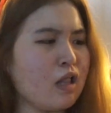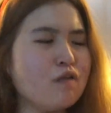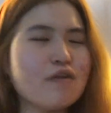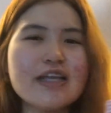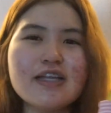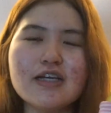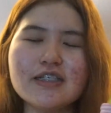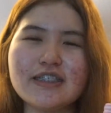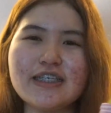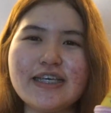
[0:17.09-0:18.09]
look at her
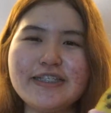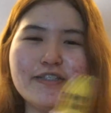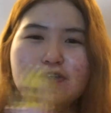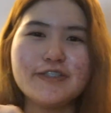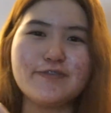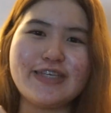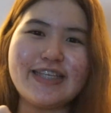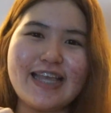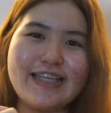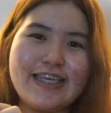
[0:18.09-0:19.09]
she is so sweet
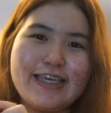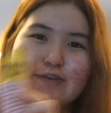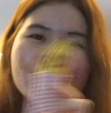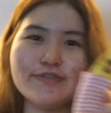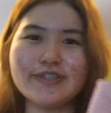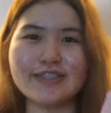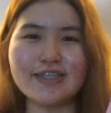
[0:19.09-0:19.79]
and cute